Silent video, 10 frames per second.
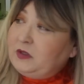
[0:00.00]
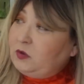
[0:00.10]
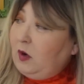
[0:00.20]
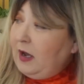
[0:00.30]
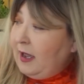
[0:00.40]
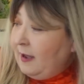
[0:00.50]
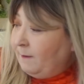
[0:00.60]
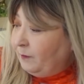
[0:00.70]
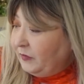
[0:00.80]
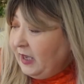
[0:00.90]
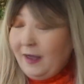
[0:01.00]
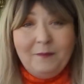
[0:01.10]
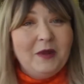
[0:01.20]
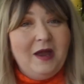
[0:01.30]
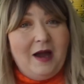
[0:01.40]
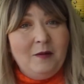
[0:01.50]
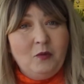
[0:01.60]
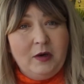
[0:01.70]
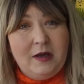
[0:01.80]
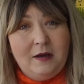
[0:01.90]
So, um, yeah,
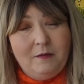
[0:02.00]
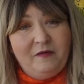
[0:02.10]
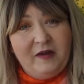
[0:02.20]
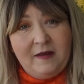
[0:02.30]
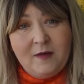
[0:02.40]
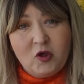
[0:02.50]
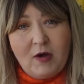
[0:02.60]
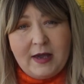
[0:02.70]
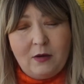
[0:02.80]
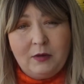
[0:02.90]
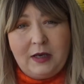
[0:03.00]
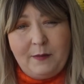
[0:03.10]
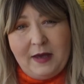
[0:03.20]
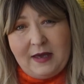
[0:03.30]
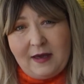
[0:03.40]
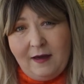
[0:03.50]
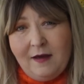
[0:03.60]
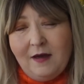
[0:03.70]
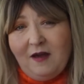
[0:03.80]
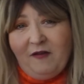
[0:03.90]
I'm going to fit in the try-on clip
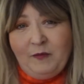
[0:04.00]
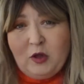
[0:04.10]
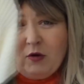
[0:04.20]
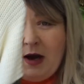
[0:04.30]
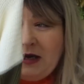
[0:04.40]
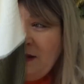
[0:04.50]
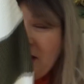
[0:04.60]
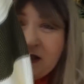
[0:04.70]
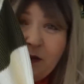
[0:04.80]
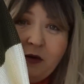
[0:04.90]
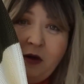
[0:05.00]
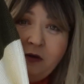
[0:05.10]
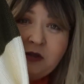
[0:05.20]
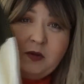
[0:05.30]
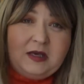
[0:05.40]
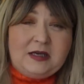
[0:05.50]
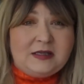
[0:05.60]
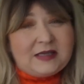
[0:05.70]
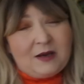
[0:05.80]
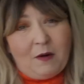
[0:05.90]
here of me trying this one on, so you
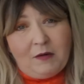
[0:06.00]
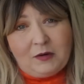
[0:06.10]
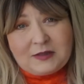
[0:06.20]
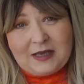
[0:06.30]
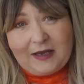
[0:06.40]
can see what it looks